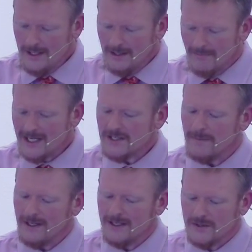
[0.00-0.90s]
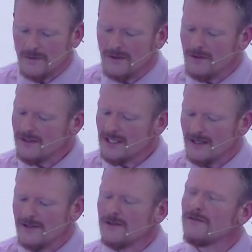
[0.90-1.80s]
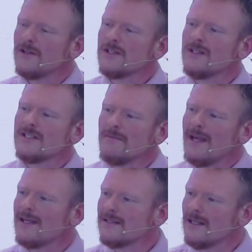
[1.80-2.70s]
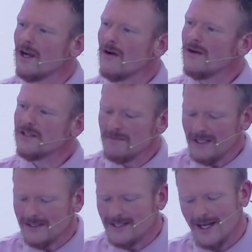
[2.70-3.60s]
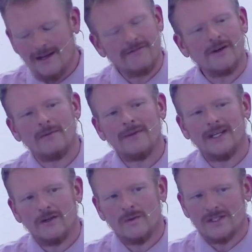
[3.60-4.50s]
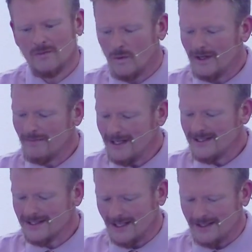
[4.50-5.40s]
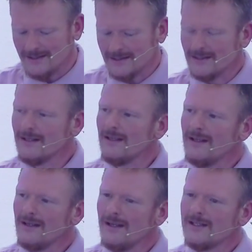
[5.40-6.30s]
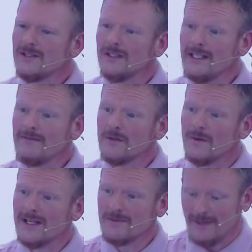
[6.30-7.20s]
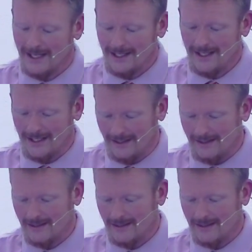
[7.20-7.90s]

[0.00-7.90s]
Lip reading: My experience with Unitarian Universalism has encouraged me to take from Hinduism what made sense and to leave the rest behind.